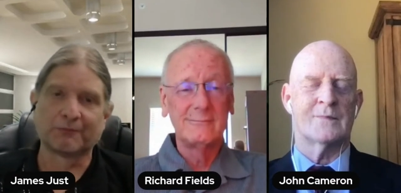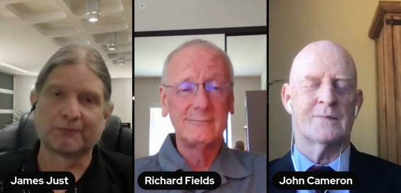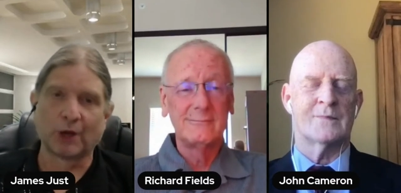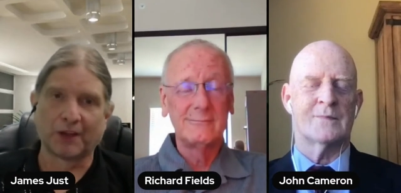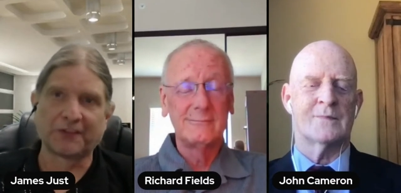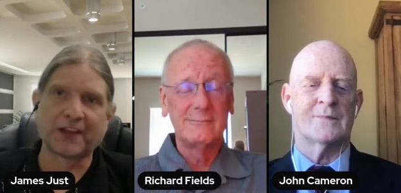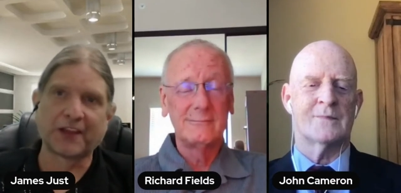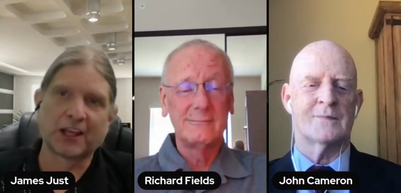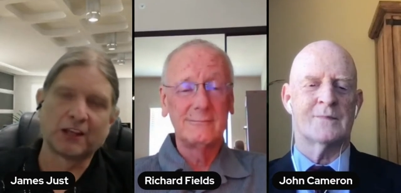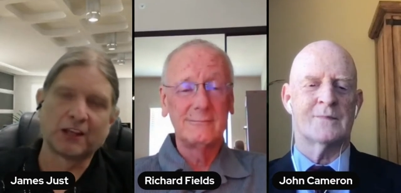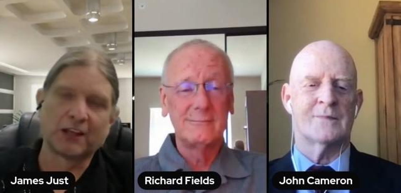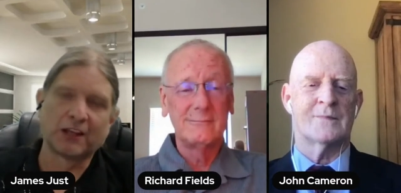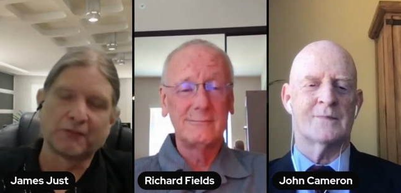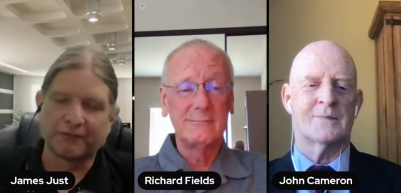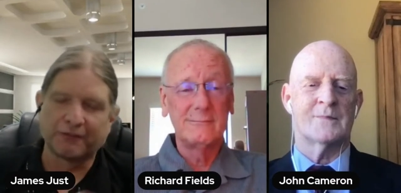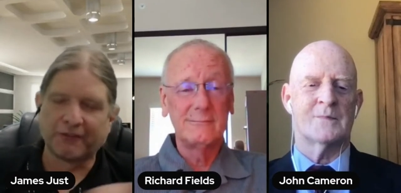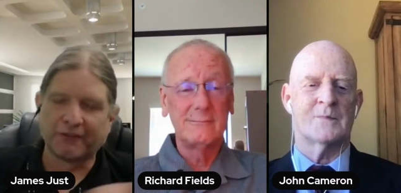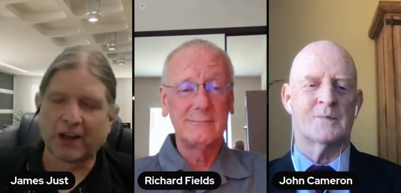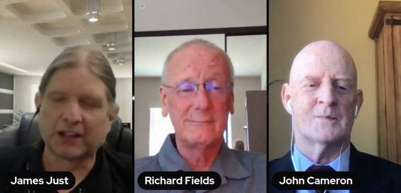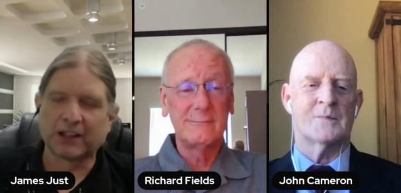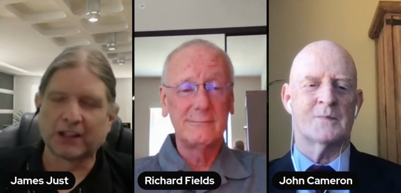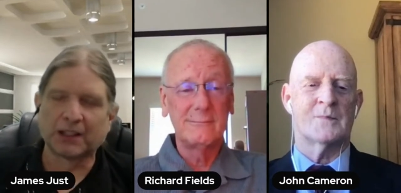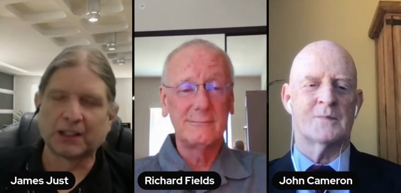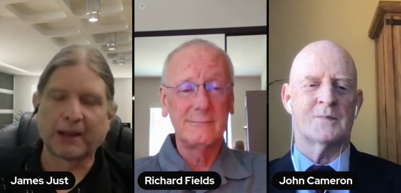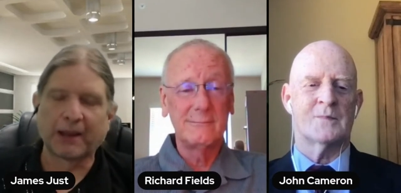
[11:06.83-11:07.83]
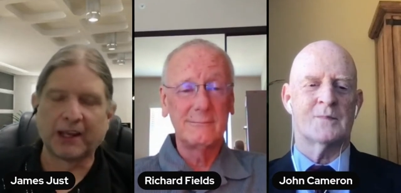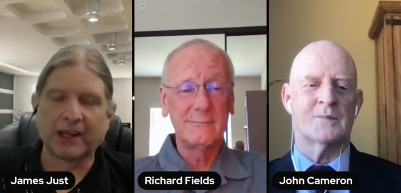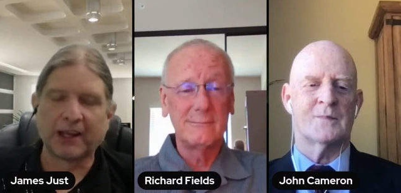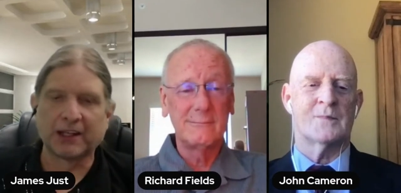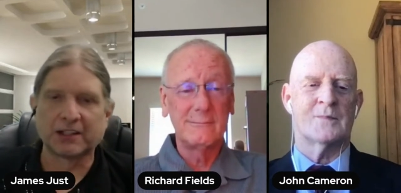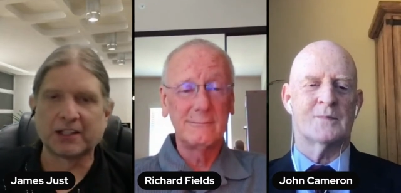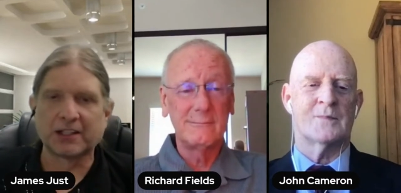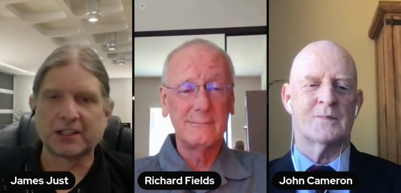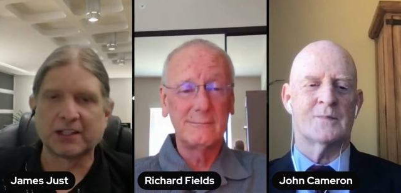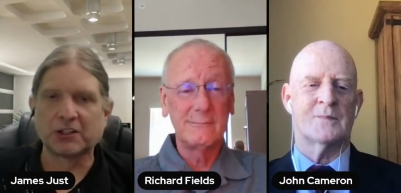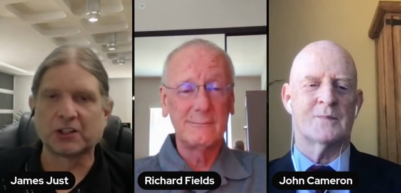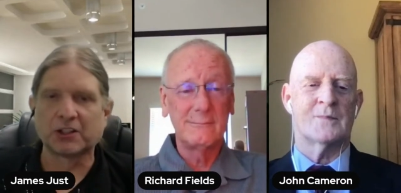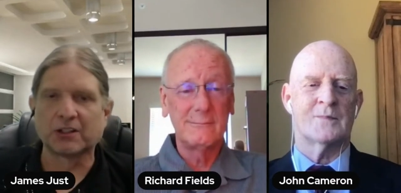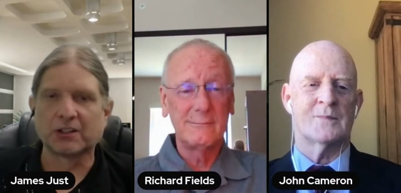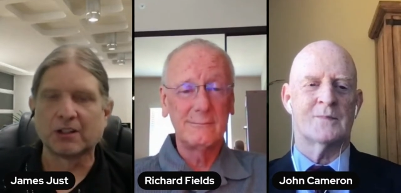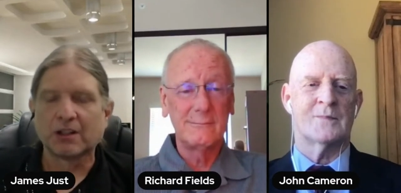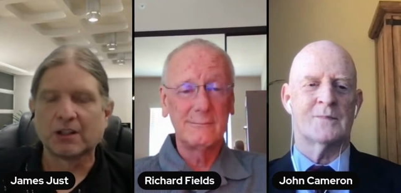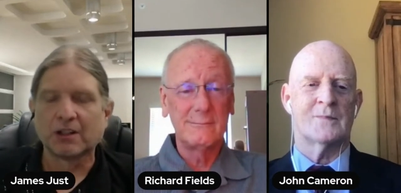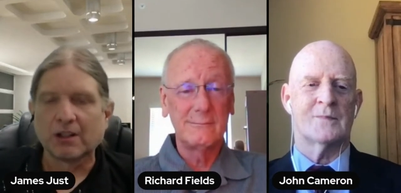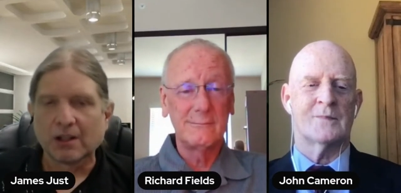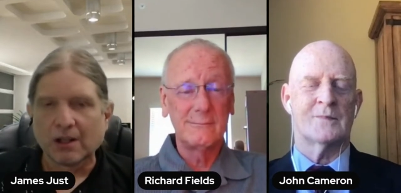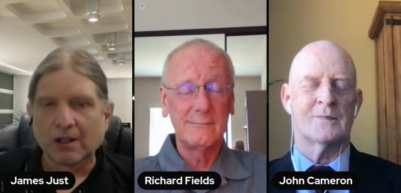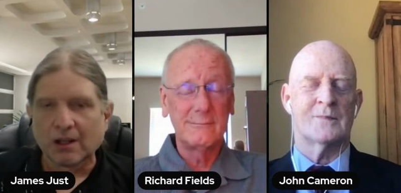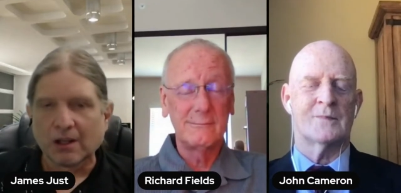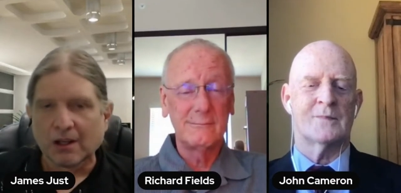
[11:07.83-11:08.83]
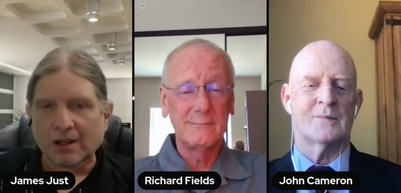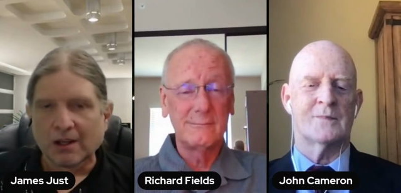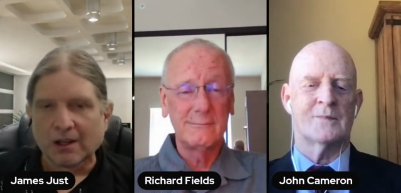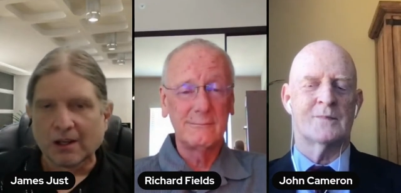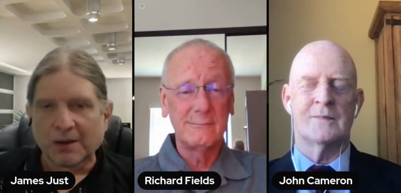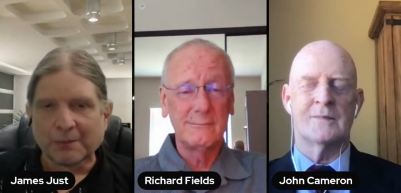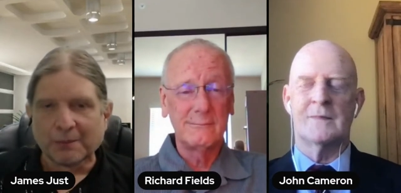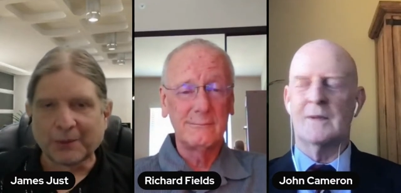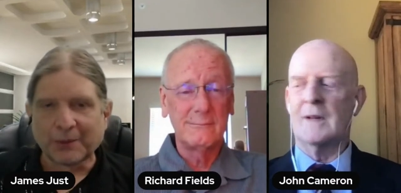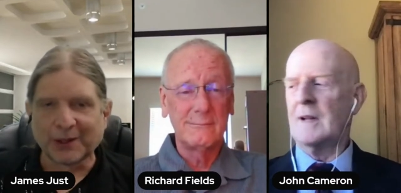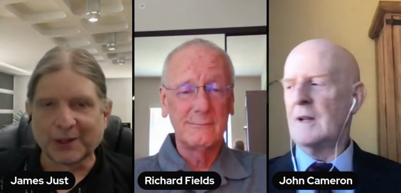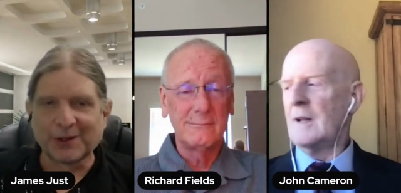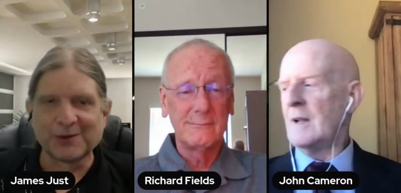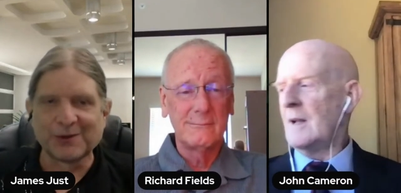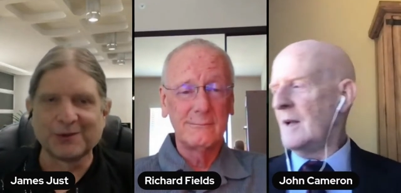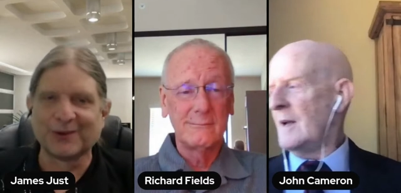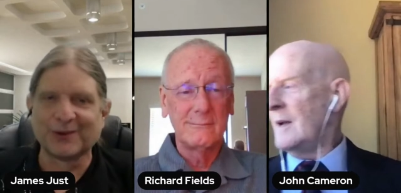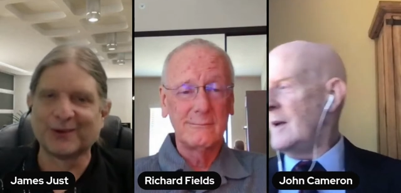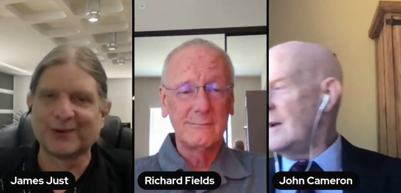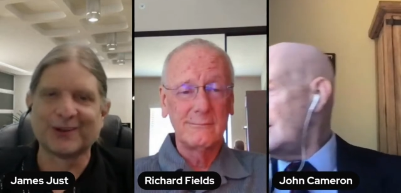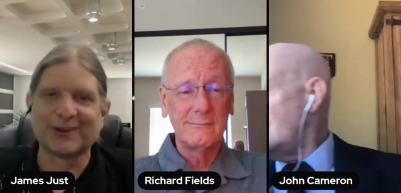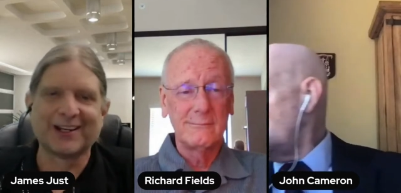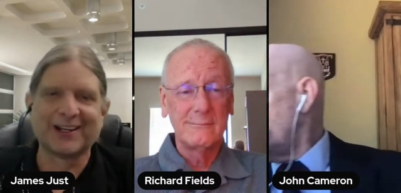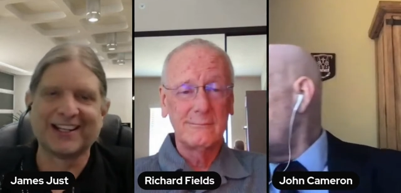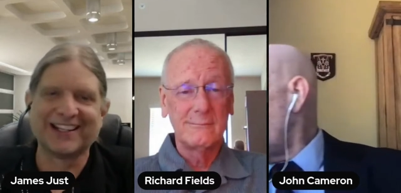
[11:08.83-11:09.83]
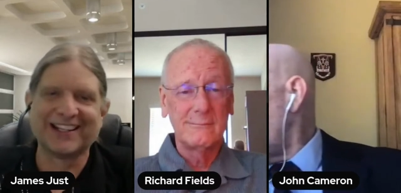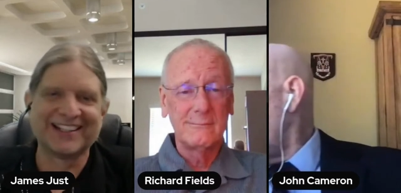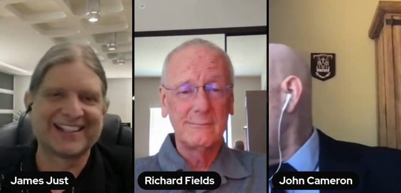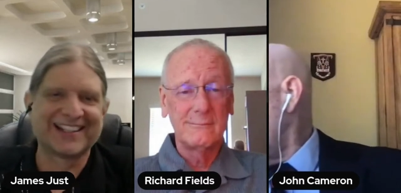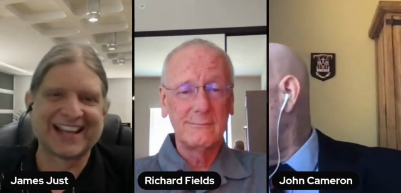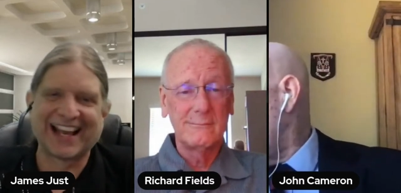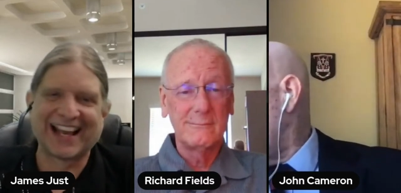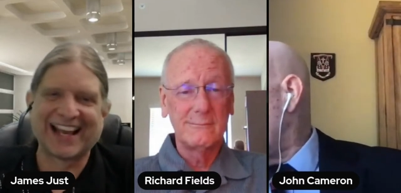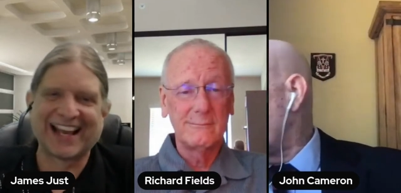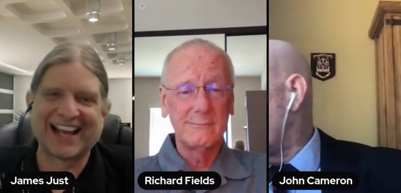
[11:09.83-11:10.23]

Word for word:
Speaker 1: well, thank you for finally paying attention. But I